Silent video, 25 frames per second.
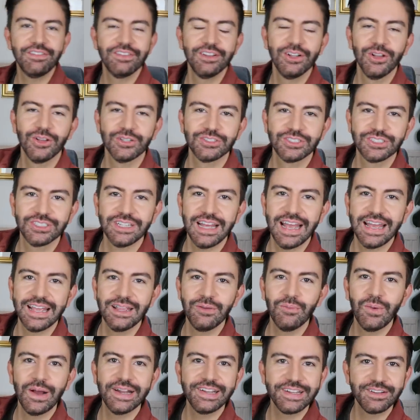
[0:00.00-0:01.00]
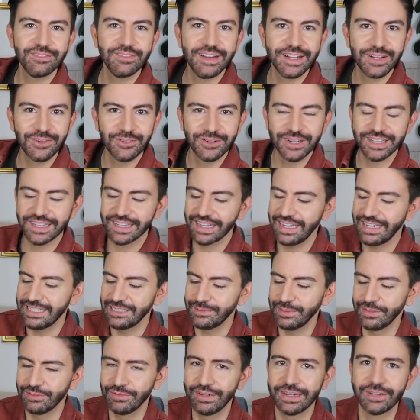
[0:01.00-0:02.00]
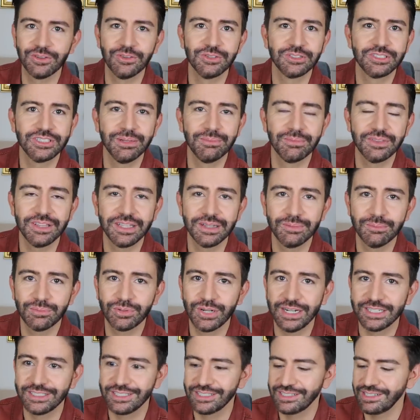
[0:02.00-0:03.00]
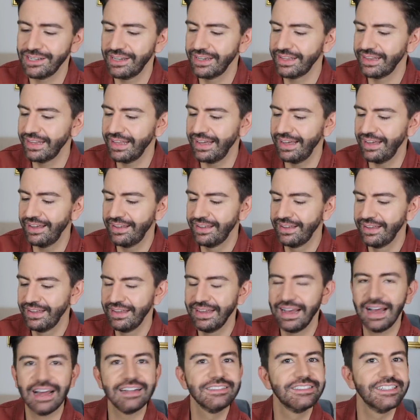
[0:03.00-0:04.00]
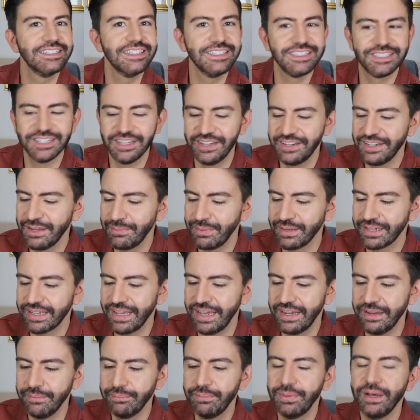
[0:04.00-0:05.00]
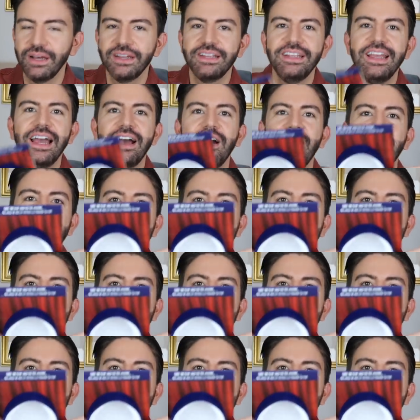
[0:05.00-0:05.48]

ever lost a wedding ring or an engagement ring or something precious like that and did it turn up again. But yeah,